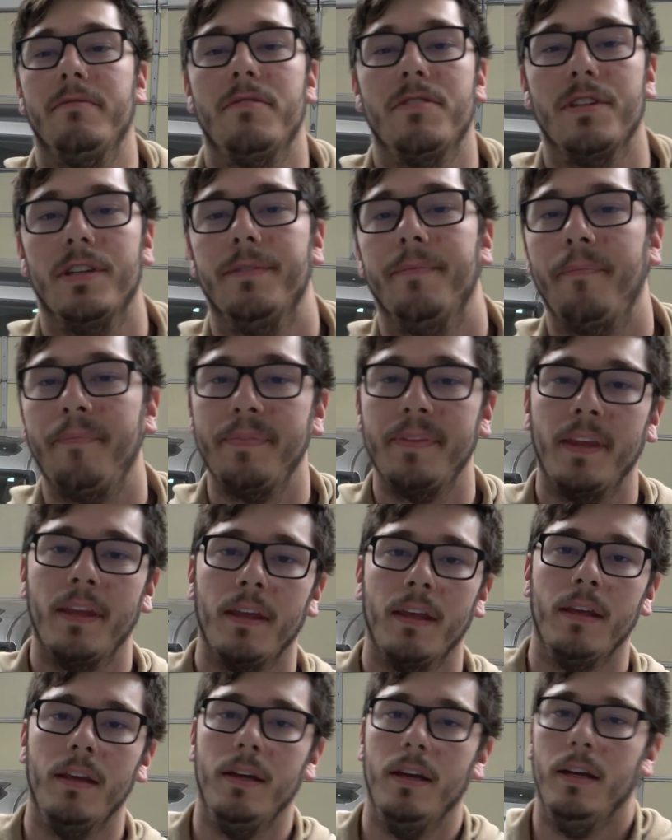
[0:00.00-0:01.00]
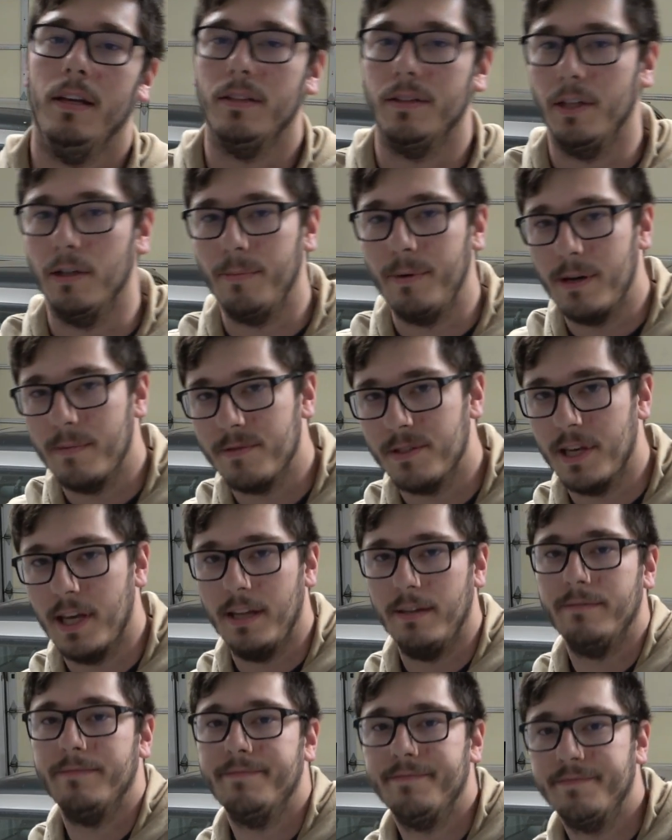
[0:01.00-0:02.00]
So, a little bit upset.